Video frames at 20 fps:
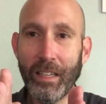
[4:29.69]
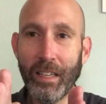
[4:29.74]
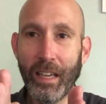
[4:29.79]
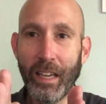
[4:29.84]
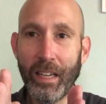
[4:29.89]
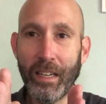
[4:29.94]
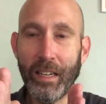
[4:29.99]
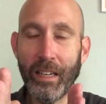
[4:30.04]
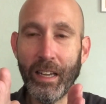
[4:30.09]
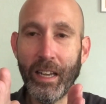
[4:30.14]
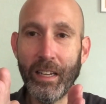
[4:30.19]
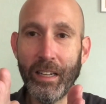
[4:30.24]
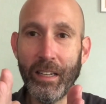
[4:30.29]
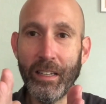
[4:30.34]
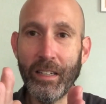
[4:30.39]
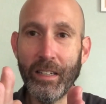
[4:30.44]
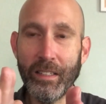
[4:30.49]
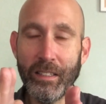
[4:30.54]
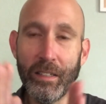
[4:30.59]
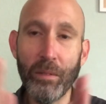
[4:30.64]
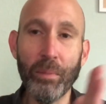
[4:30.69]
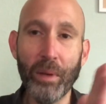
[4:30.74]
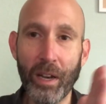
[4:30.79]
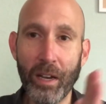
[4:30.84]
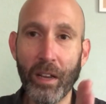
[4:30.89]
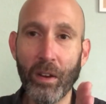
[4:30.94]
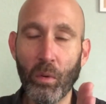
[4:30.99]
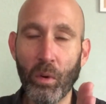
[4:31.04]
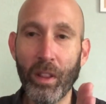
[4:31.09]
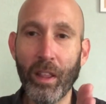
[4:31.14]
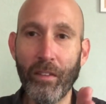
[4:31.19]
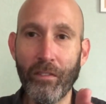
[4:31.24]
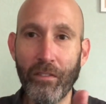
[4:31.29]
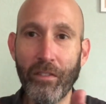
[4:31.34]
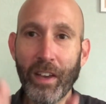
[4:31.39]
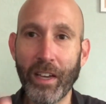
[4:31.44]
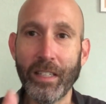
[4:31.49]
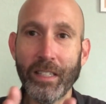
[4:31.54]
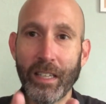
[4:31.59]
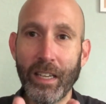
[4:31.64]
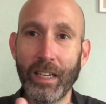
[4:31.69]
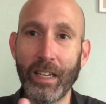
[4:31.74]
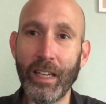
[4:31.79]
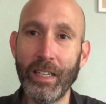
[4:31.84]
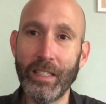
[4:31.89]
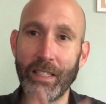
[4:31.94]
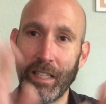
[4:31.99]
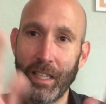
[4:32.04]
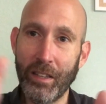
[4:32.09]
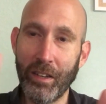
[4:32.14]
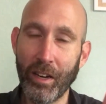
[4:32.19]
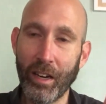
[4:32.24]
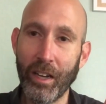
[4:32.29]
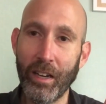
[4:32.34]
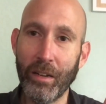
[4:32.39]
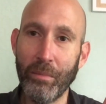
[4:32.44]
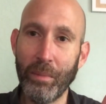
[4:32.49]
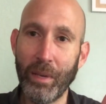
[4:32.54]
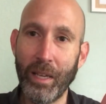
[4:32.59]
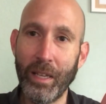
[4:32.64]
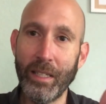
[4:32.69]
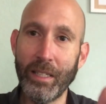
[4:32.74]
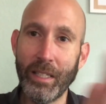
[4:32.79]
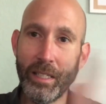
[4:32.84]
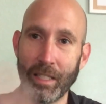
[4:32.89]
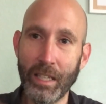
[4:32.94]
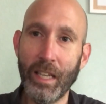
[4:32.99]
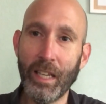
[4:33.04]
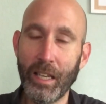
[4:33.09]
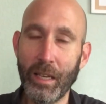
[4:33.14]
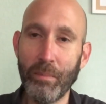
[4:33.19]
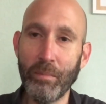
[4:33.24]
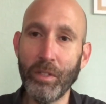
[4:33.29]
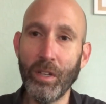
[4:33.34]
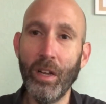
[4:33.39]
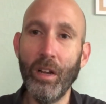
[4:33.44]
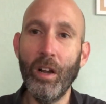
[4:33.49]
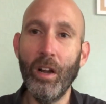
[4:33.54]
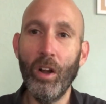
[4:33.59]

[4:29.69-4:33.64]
and depending where they fix it, it's either going to be steamed